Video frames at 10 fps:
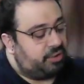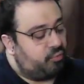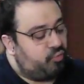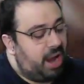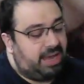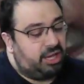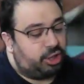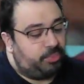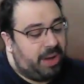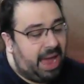
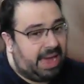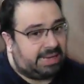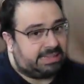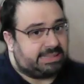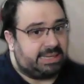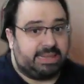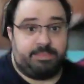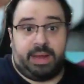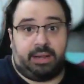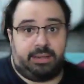regular packs in the
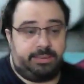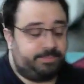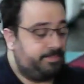middle?